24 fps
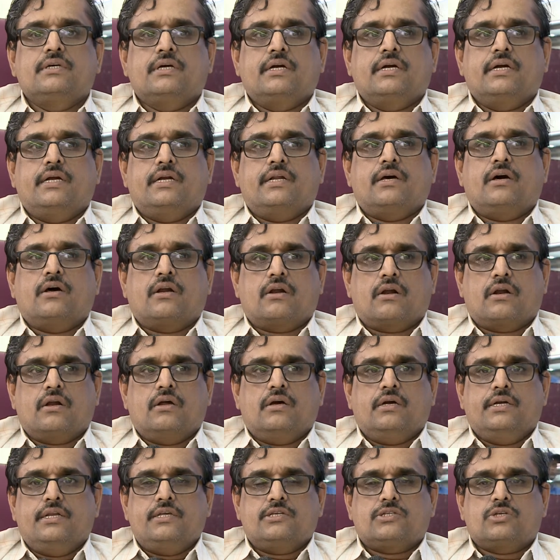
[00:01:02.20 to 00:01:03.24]
It
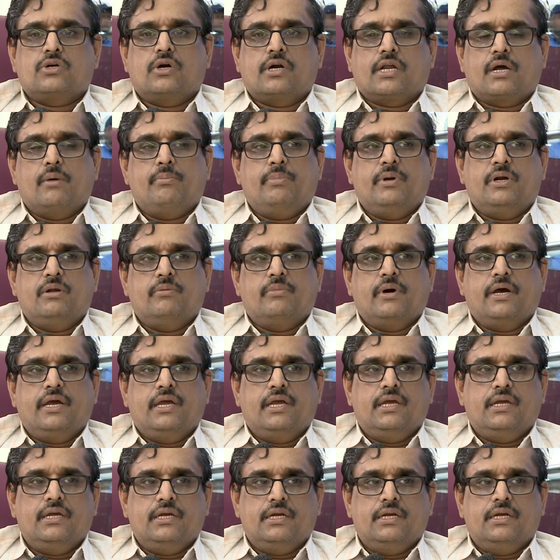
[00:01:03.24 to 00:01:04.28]
is not coupled by,
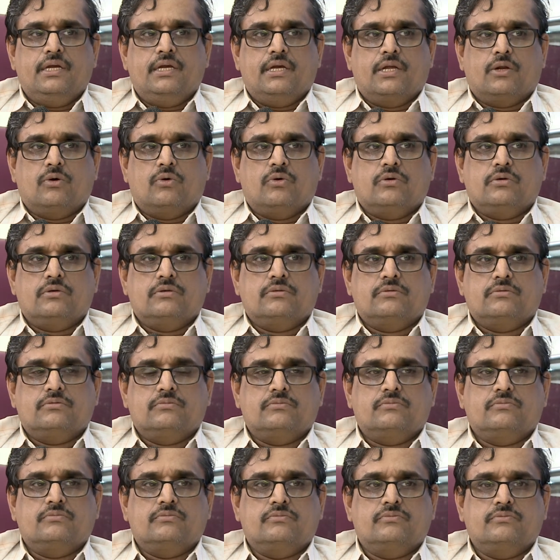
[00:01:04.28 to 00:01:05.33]

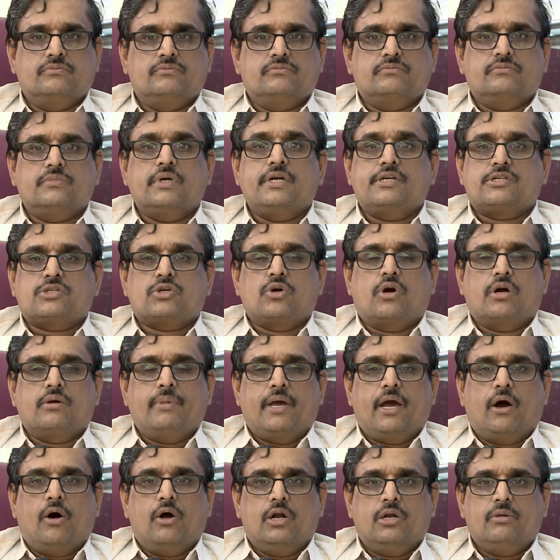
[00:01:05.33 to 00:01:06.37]
it's not
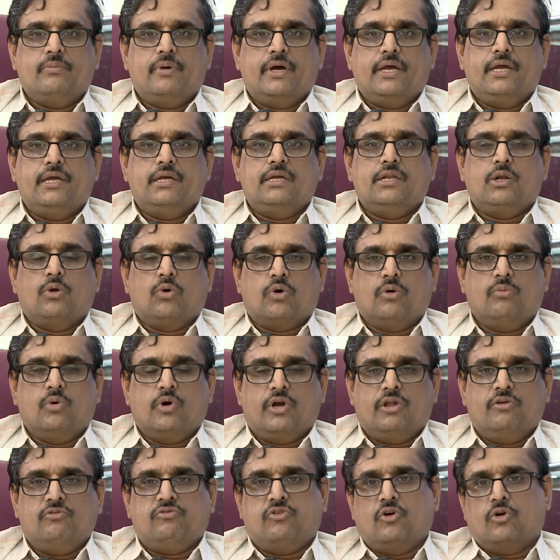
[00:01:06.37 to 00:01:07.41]
by hauled by
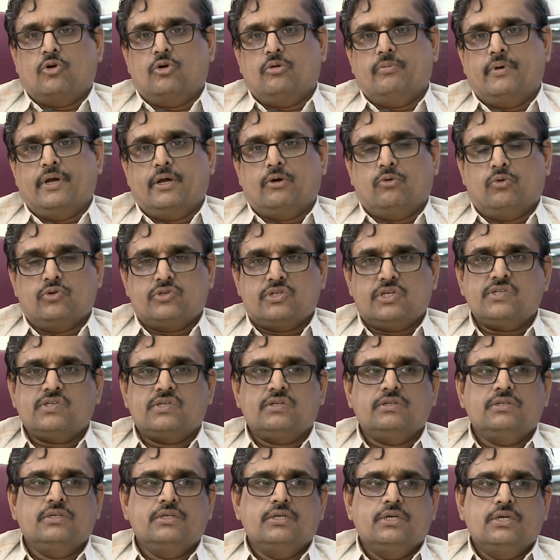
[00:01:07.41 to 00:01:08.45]
locomotive followed by
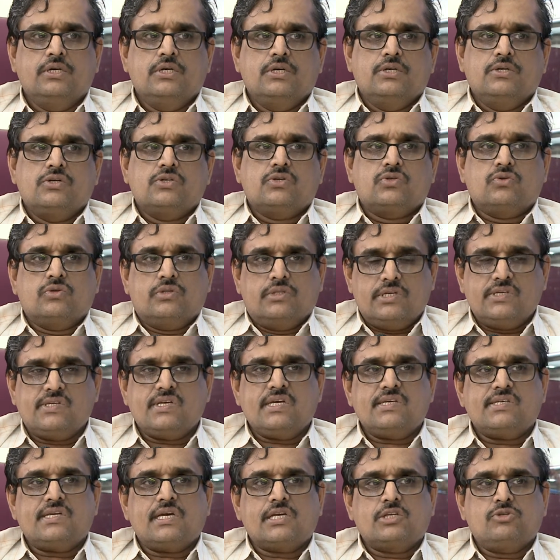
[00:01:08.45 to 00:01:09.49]
coaches. So this
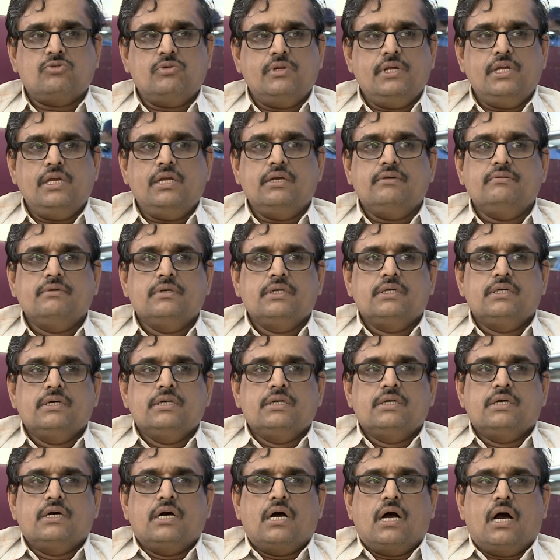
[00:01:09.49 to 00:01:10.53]
has actually,
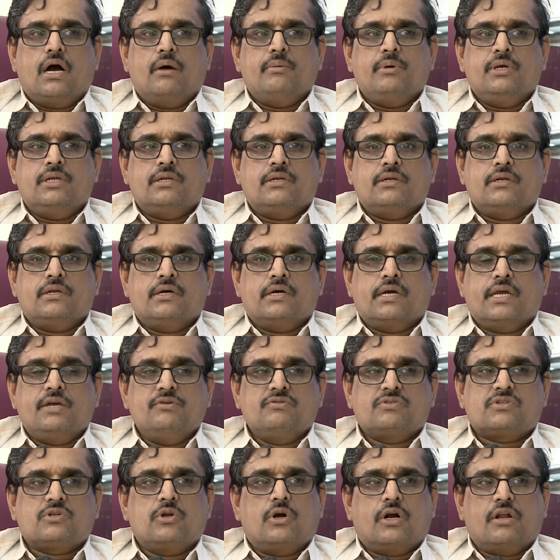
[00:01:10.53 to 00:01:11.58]

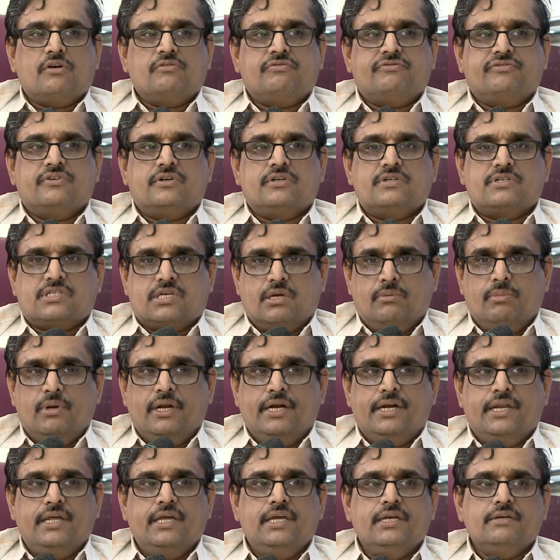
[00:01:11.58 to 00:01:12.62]
gives a lot of
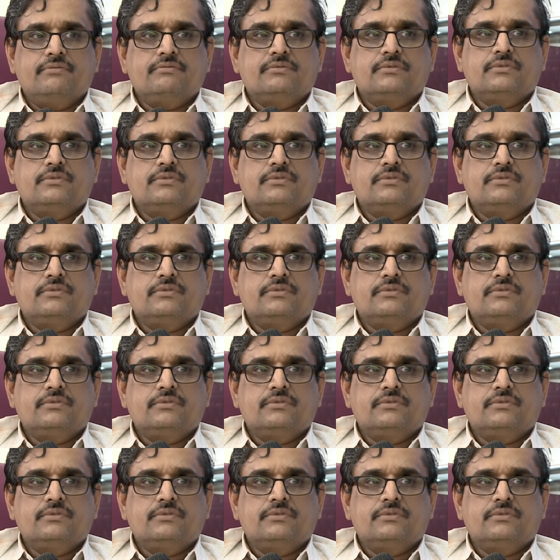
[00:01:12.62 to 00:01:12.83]
stability.